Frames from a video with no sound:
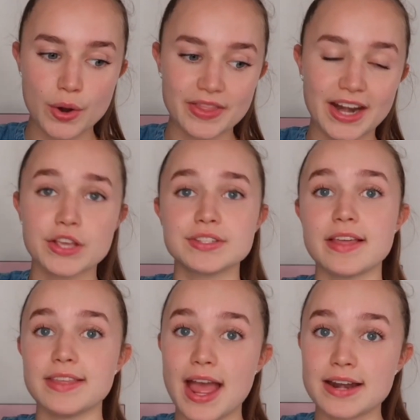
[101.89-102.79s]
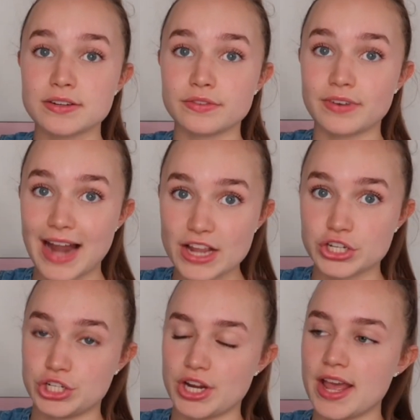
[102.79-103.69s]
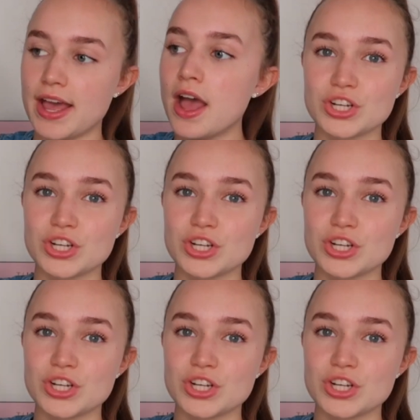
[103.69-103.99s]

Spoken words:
and then I used it at the end of last year,